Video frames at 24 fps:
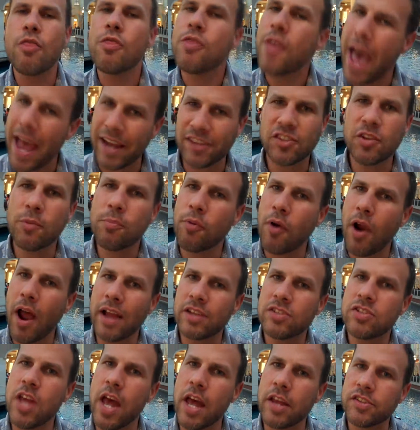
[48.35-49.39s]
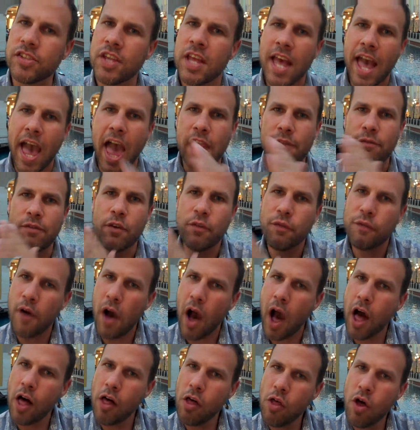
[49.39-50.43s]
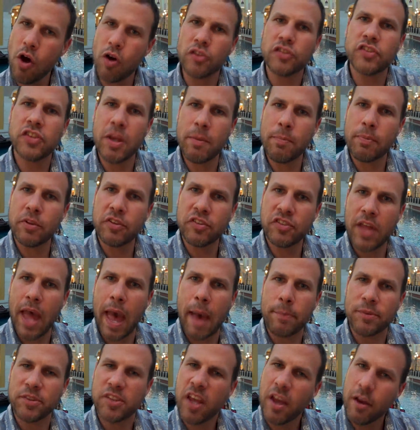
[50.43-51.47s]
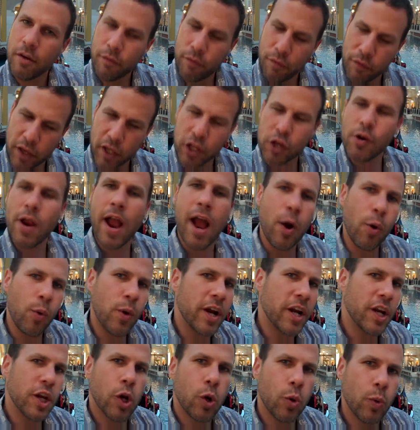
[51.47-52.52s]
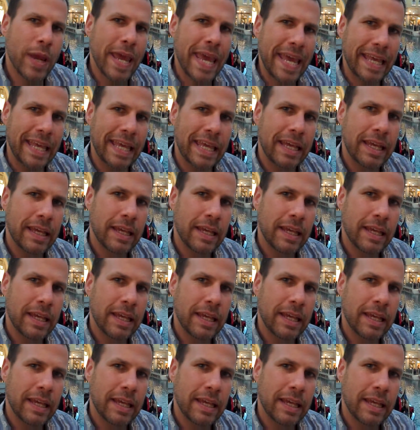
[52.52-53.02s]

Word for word: That's the process. And if you follow those simple steps, figure out where you're weak.